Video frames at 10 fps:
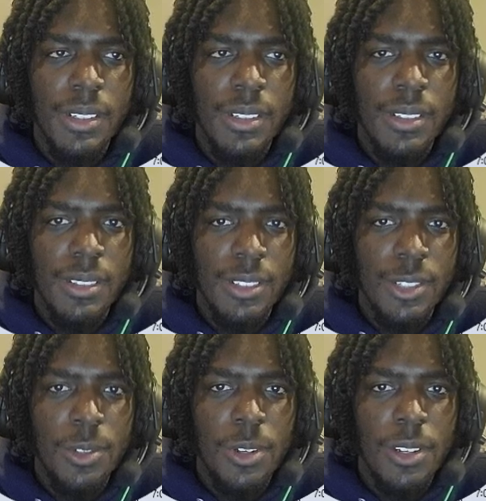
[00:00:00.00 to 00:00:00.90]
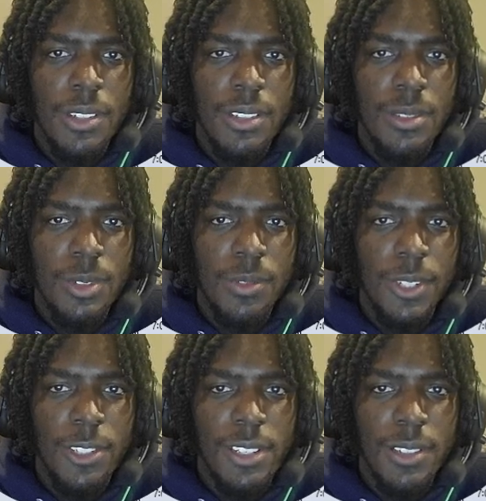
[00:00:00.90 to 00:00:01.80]
there's no cards when you first
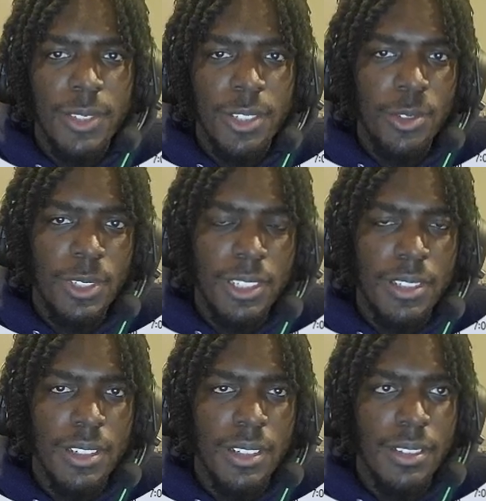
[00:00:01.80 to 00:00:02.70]
start out, which is realistic.